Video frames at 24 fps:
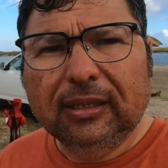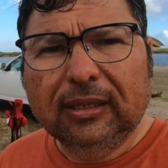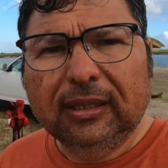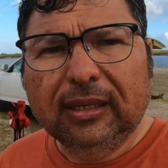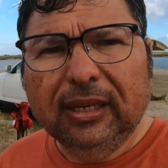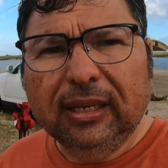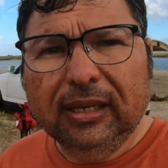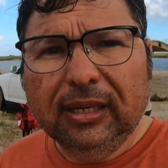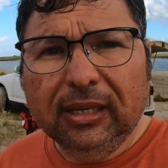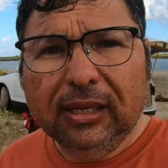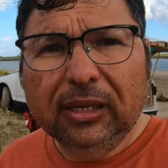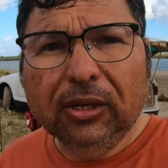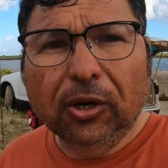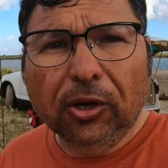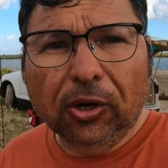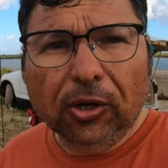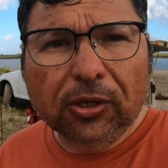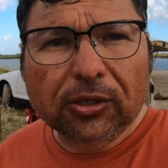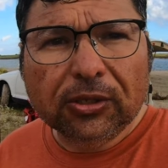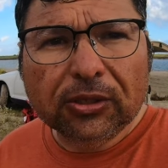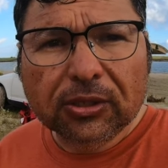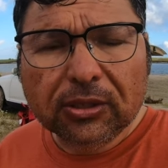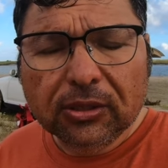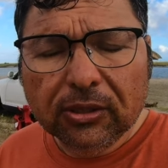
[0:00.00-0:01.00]
it
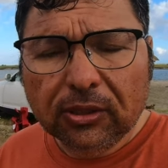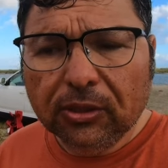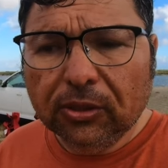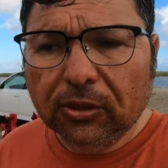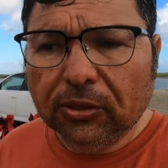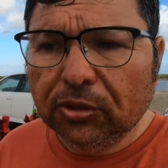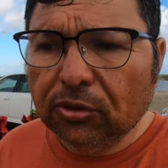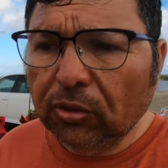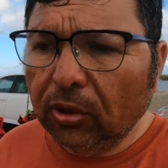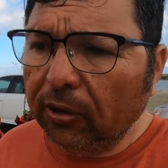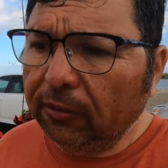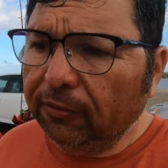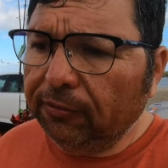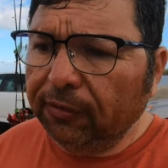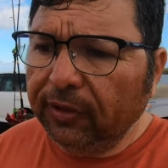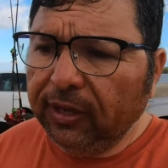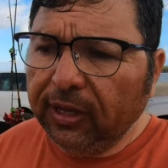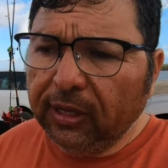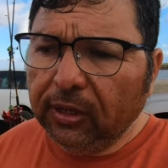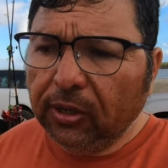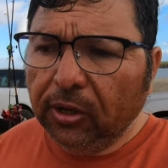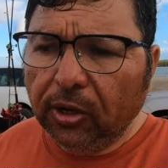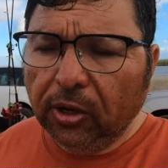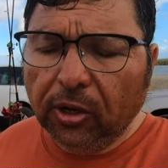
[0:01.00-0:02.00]
hurts, you know. So our
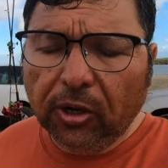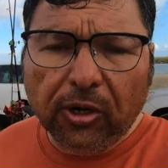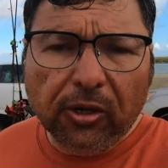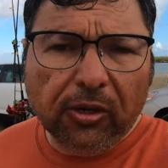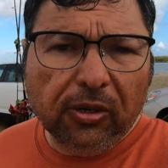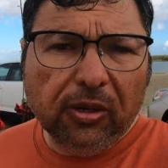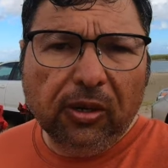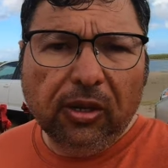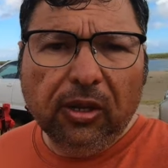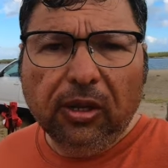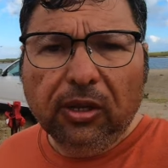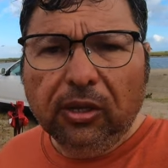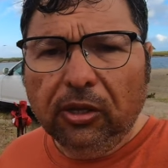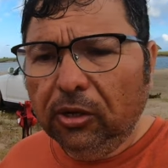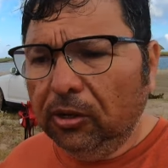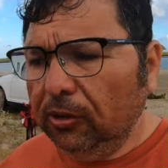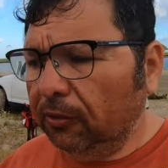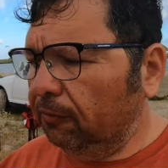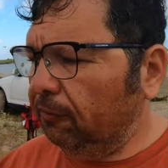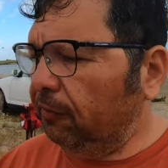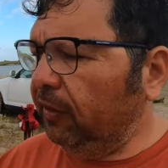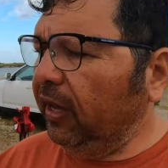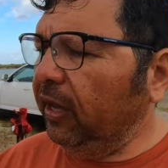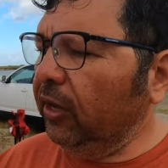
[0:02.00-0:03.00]
feet hurt, you know,
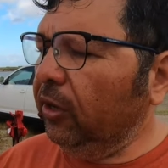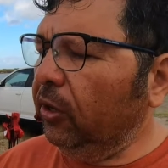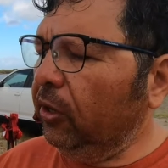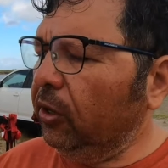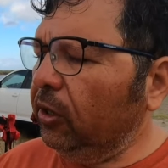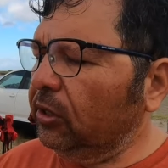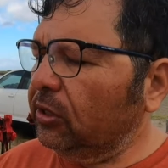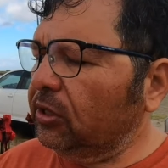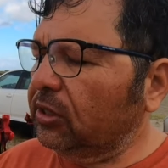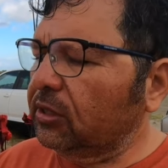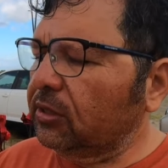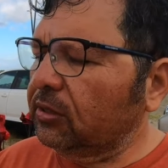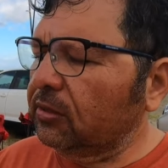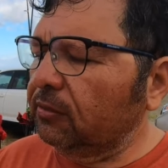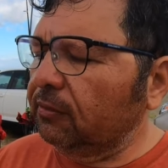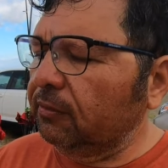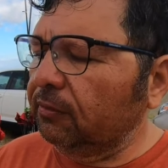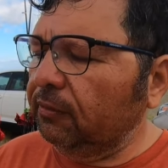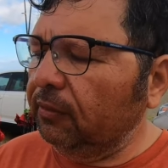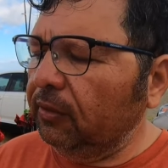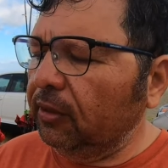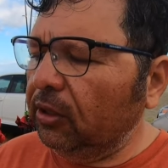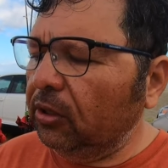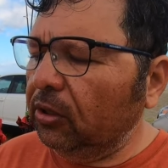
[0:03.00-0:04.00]
fingers,
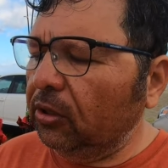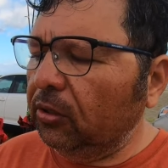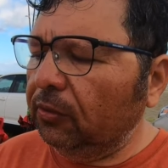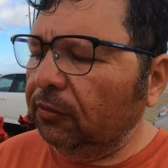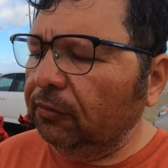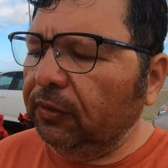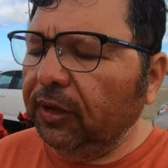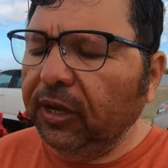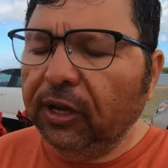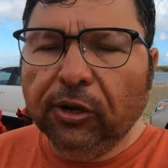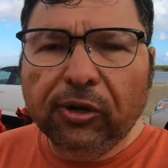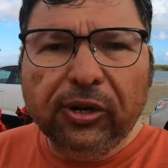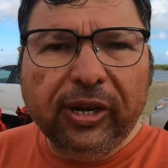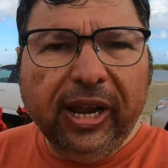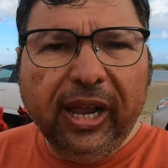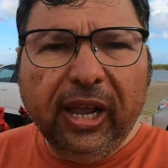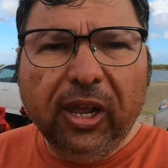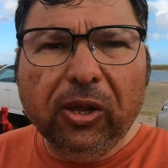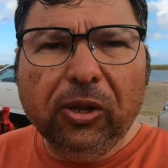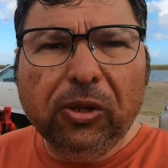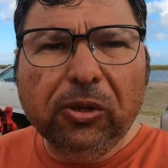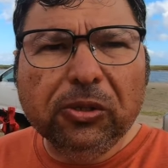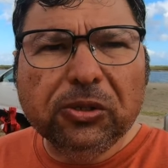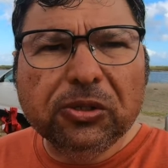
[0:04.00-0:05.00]
you know,
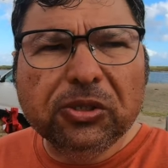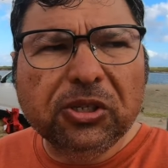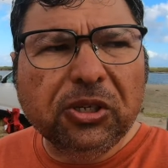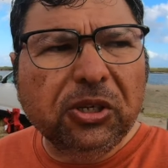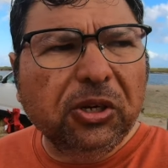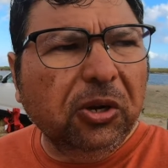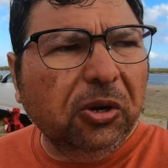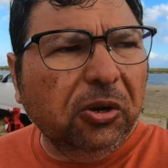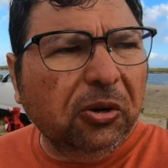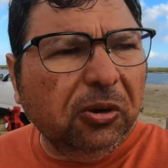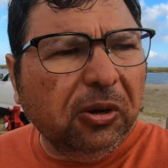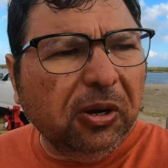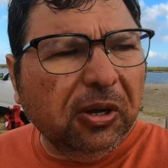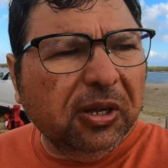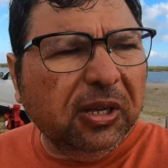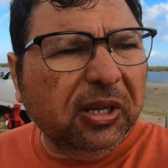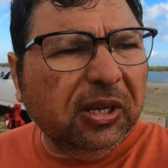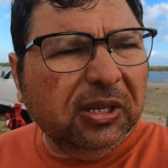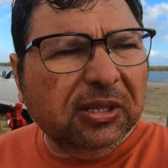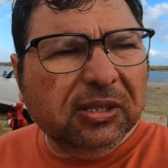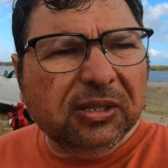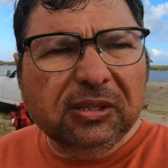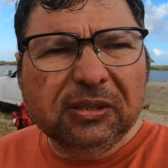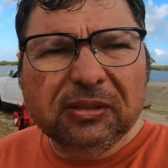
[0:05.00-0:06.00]
fingernails, you
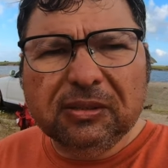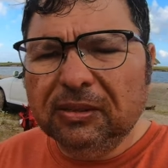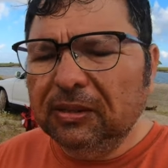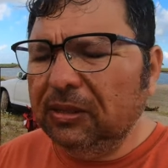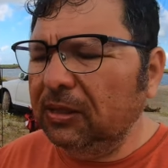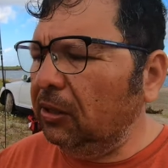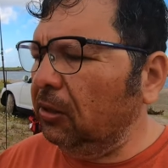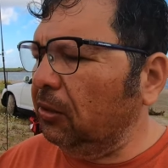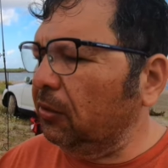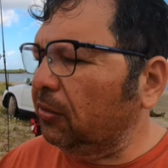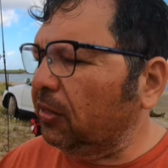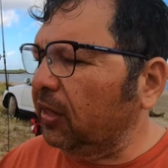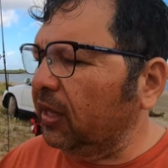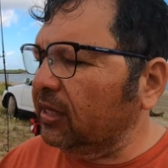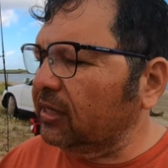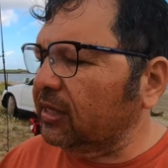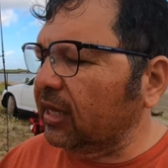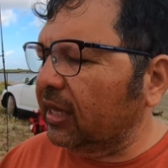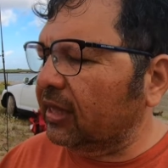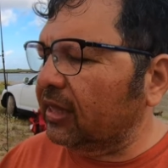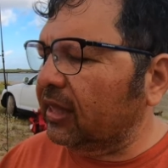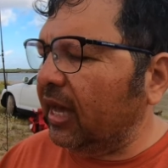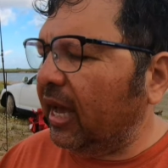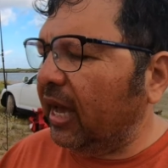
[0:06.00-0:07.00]
know, little things
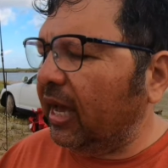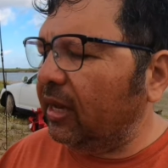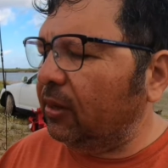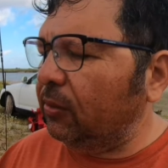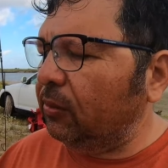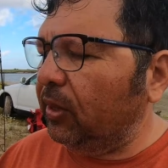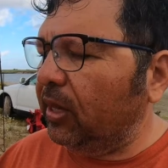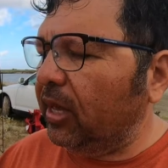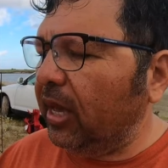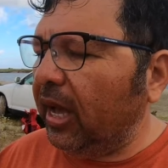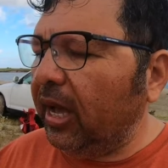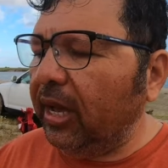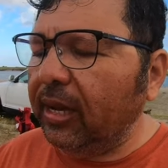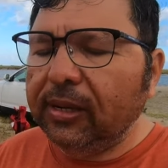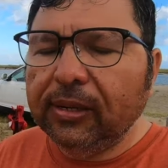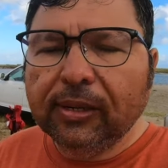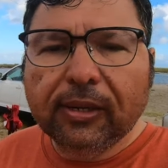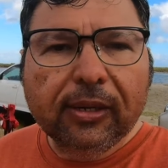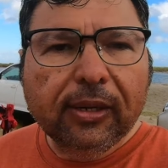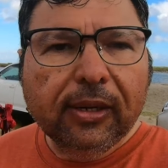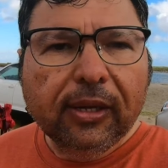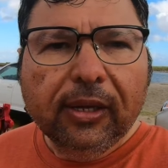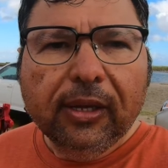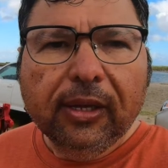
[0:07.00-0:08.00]
like that. We got,
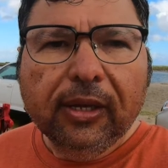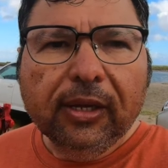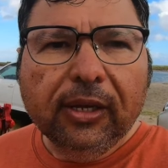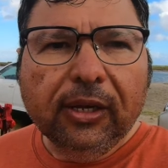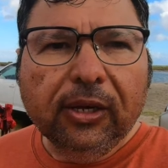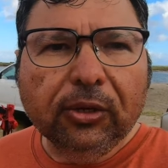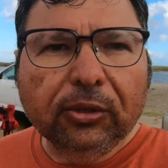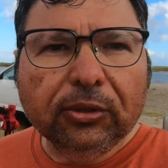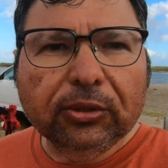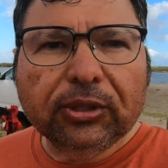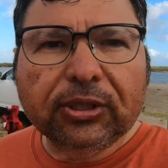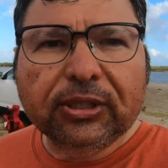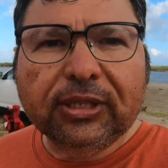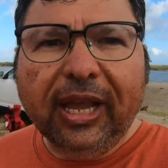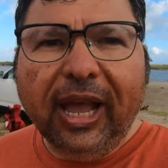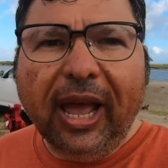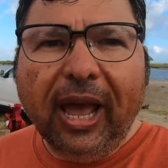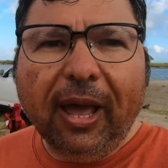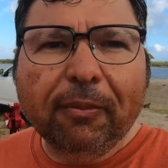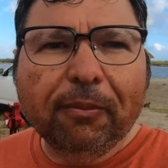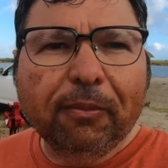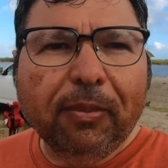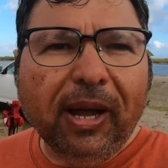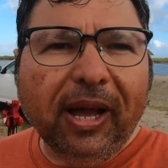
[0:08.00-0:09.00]
you know,
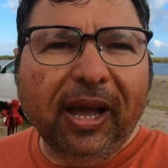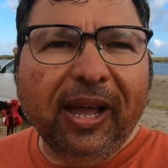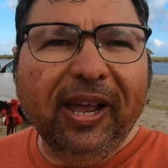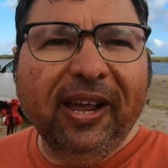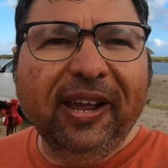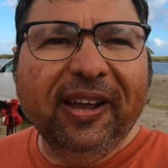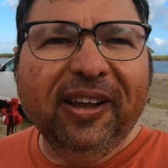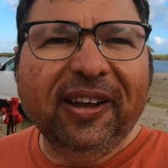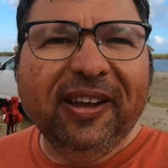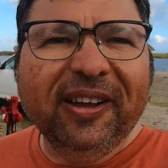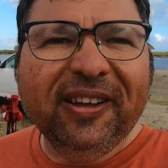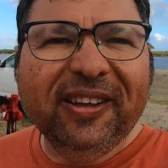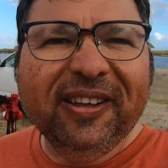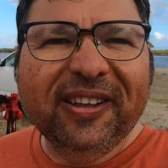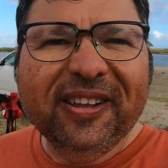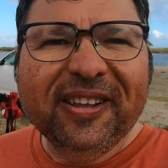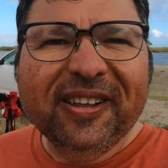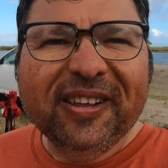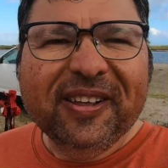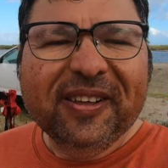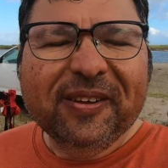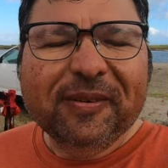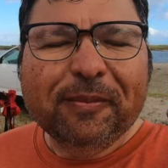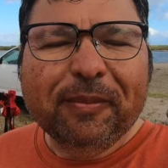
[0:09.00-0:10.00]
stabbed by
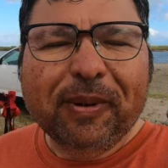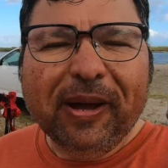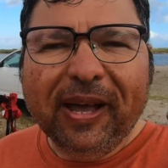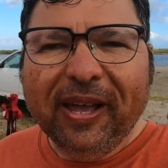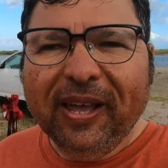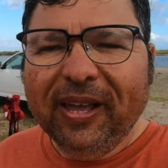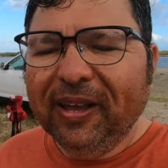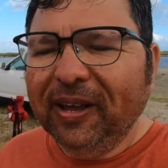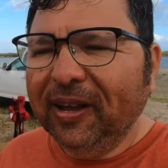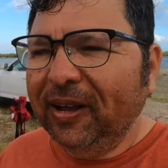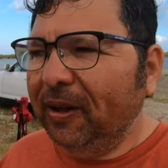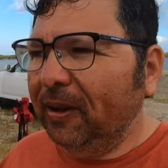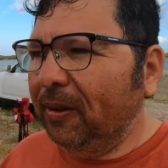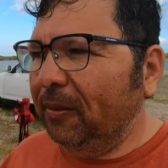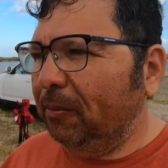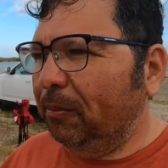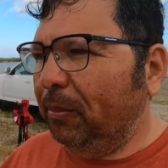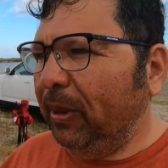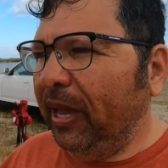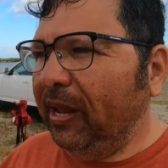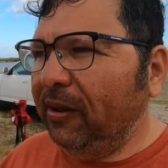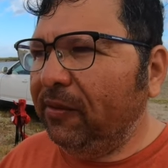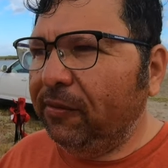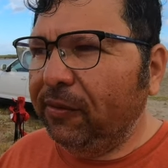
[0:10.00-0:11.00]

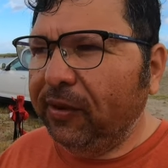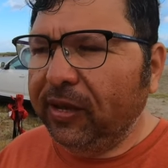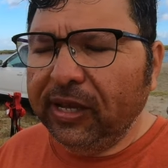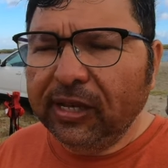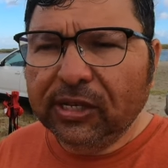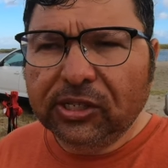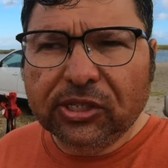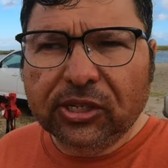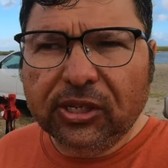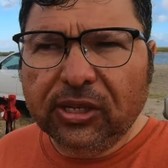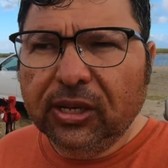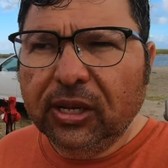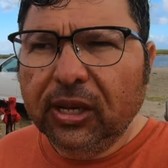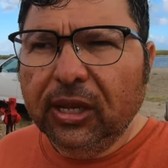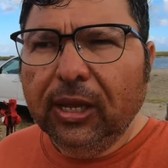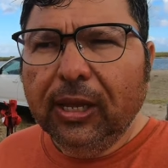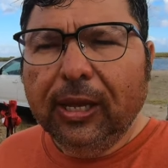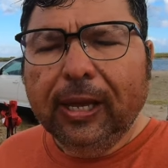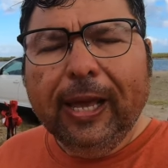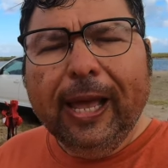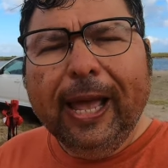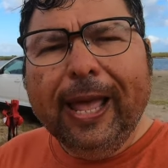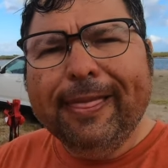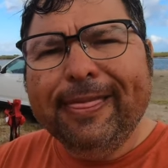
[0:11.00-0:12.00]
bait fish,
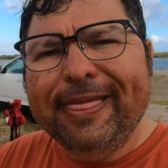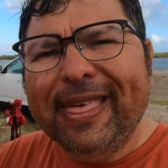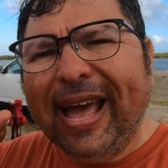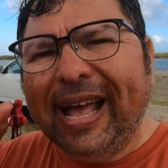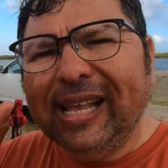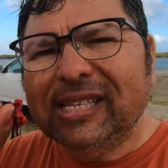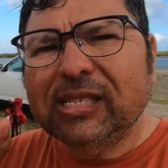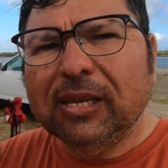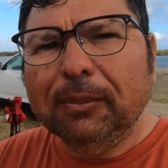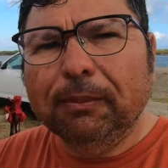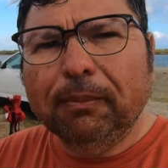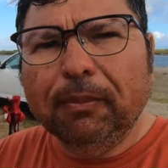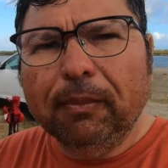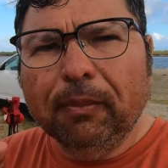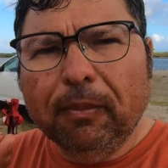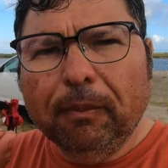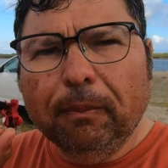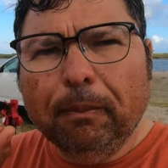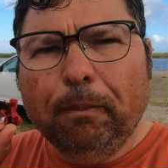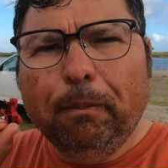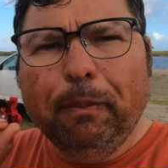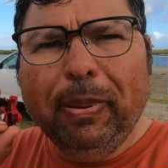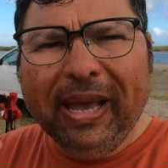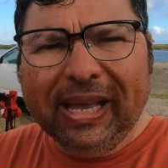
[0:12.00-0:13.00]
and that's a
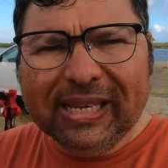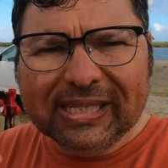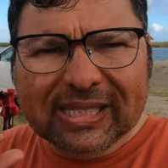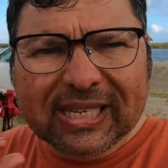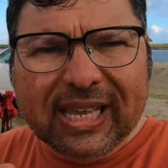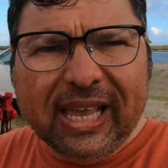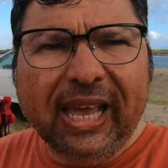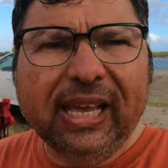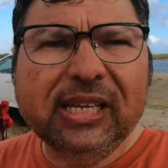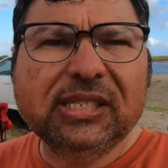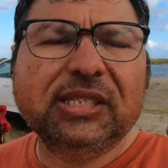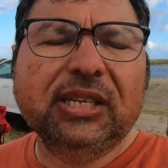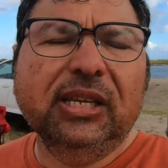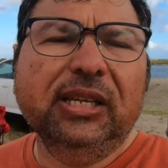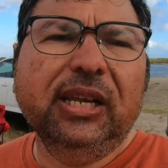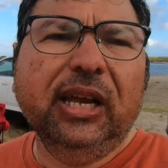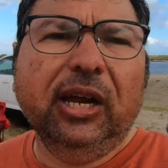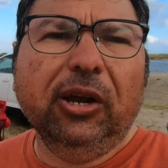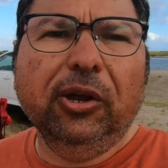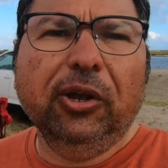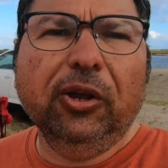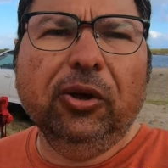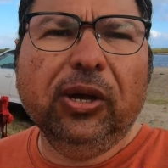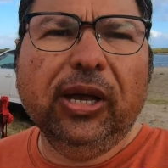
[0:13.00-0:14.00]
best case
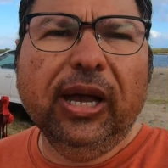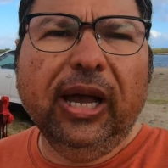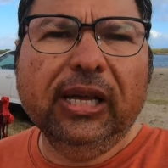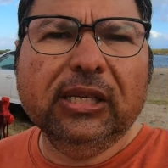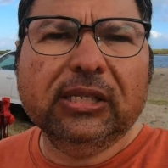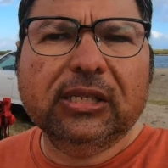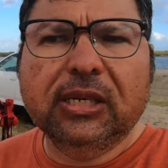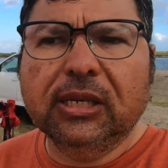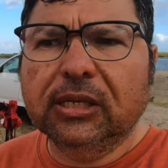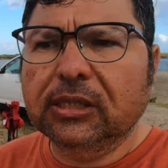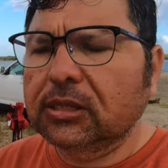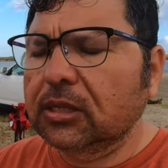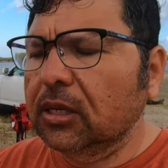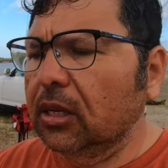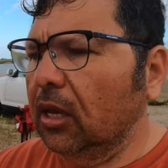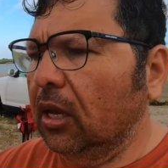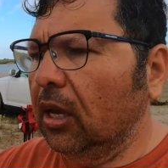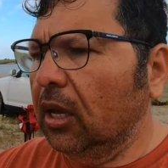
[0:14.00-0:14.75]
scenario, guys, because